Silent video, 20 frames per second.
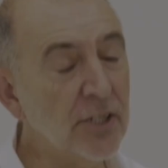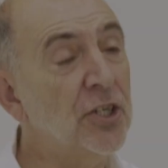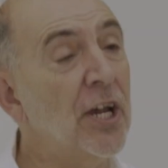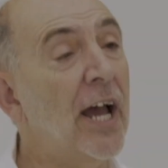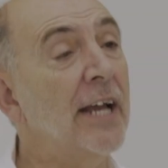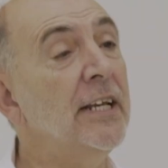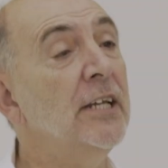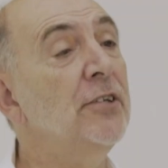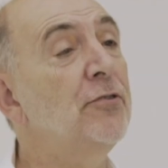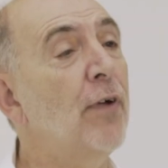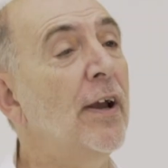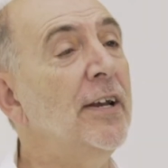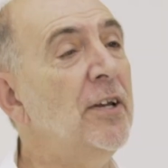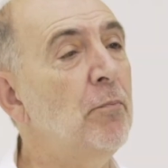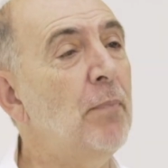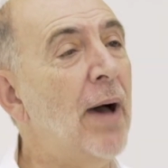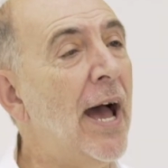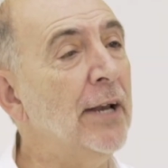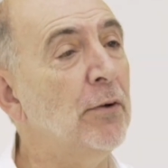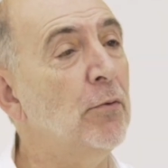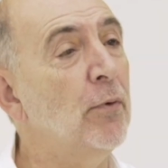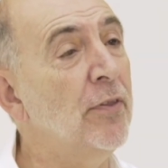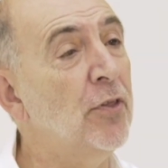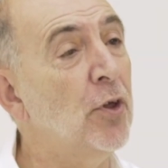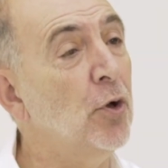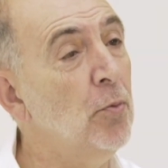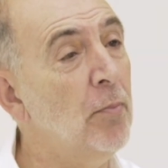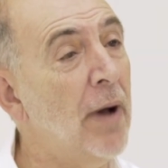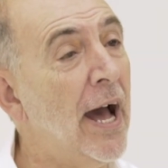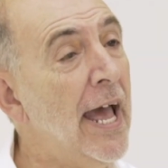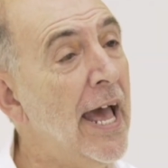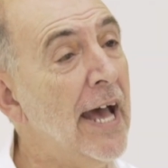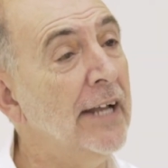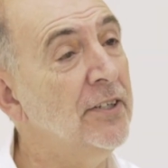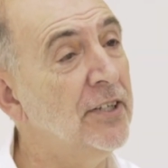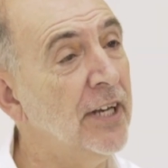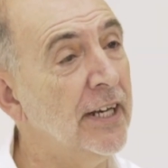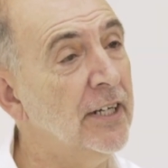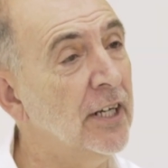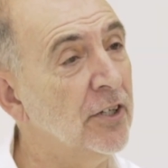Chinese friend of mine with whom I
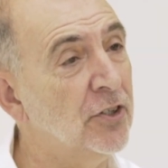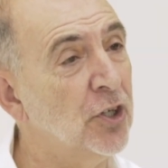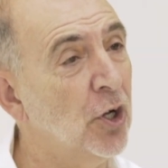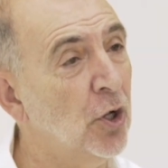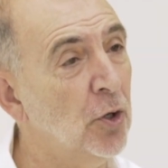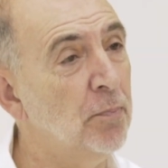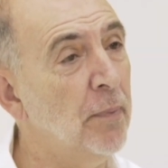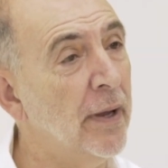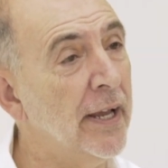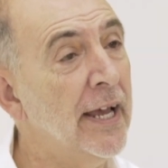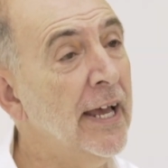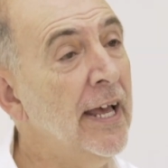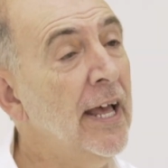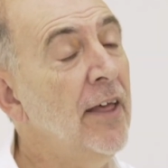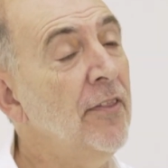had dinner told me